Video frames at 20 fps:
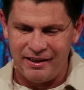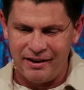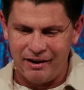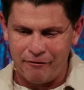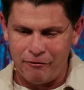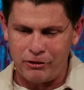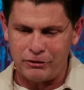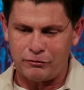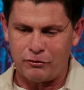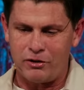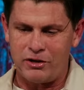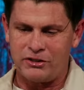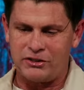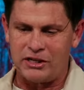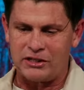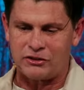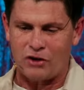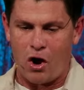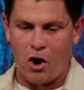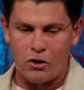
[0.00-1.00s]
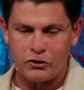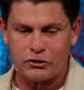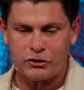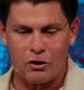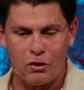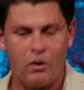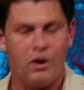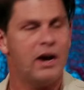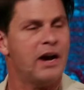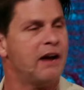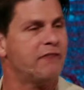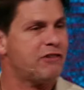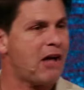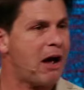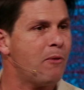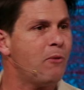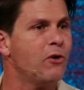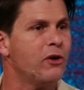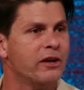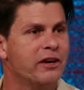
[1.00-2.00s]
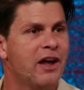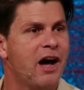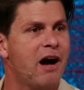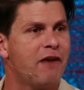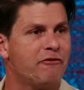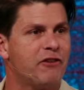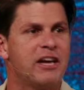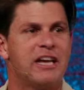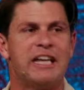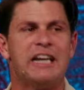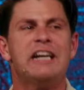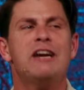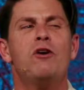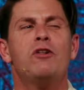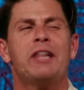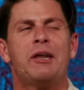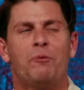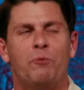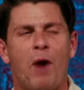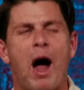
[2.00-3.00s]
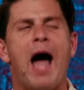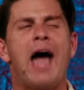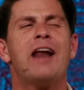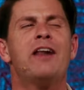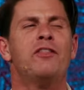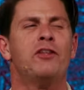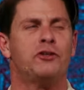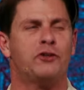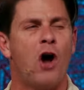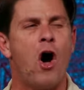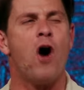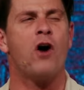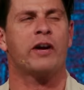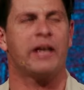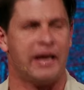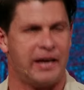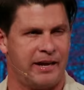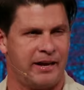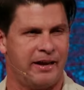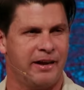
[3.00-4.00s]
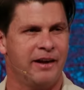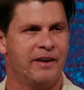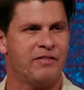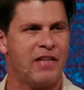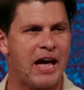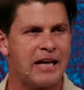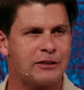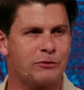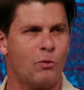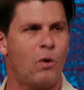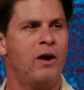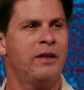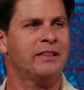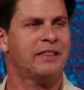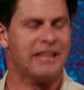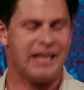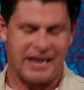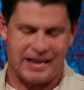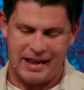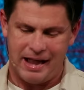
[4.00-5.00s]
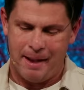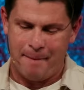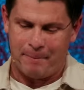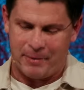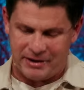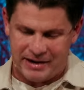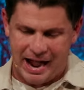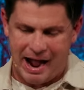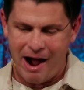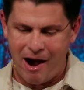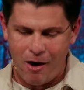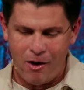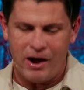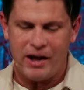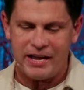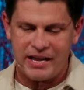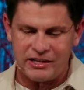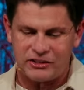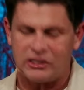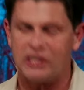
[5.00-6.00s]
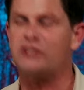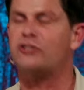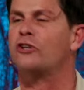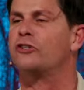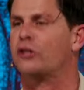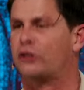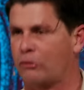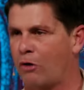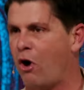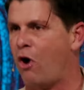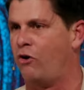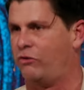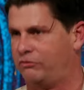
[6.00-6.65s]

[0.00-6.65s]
Verse 46. Also, if that weren't enough, he didn't only ride on the donkey. That's one thing. But now he sits on the throne